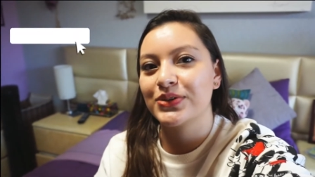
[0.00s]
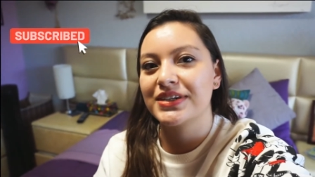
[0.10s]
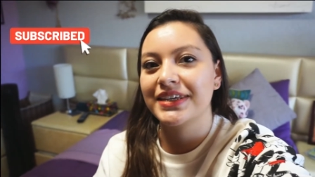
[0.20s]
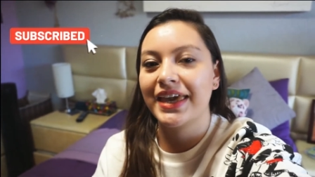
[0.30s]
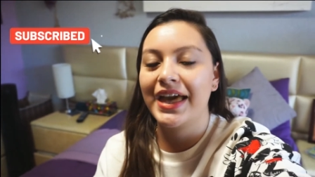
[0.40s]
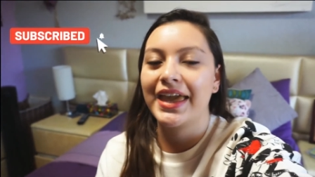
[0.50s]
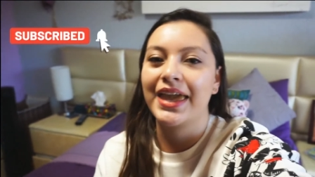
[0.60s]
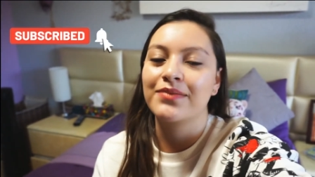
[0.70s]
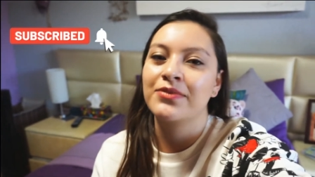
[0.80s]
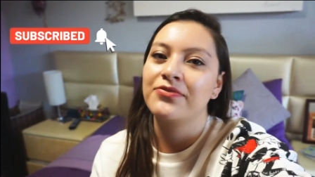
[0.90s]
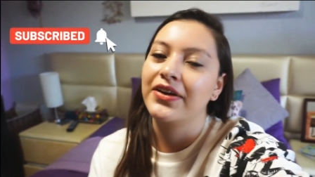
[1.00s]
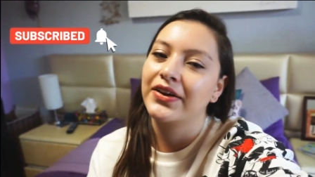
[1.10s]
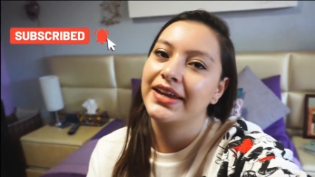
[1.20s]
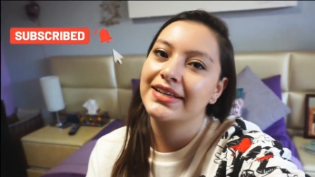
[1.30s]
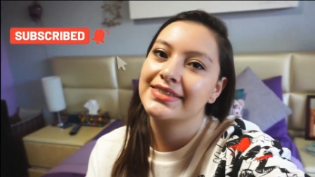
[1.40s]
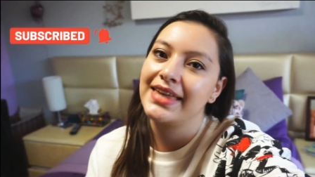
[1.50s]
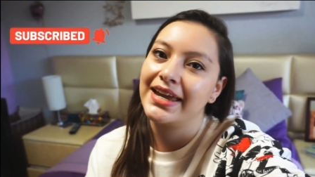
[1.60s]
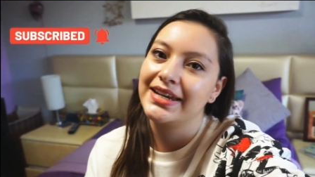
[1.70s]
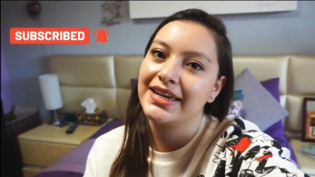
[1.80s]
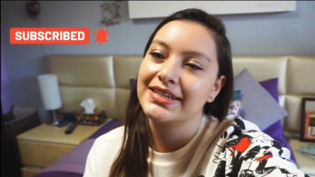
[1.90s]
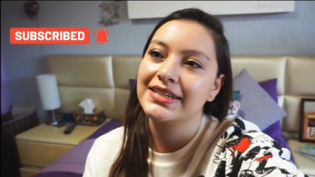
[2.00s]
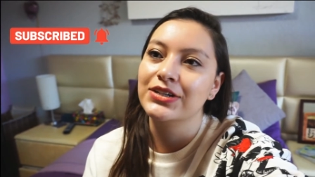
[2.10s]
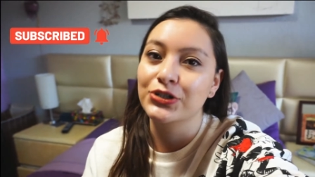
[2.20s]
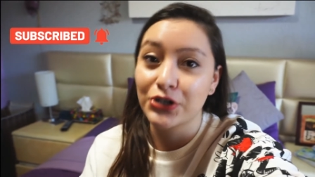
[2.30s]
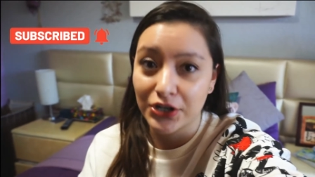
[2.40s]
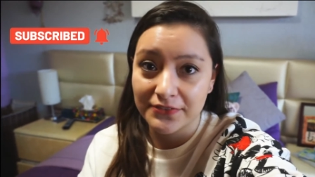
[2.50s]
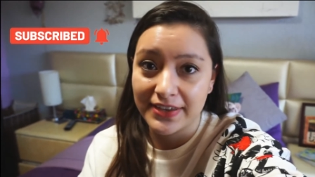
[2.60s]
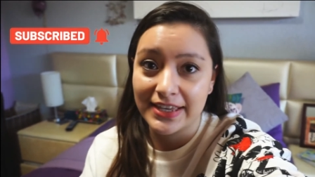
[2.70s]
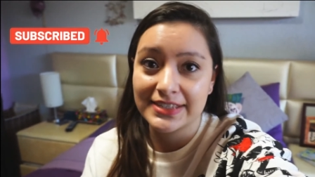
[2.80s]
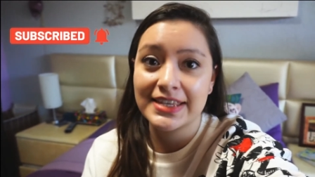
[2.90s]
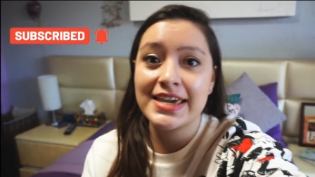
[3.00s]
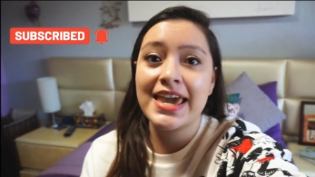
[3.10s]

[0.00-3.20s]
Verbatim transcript: Today I am very excited, nervous,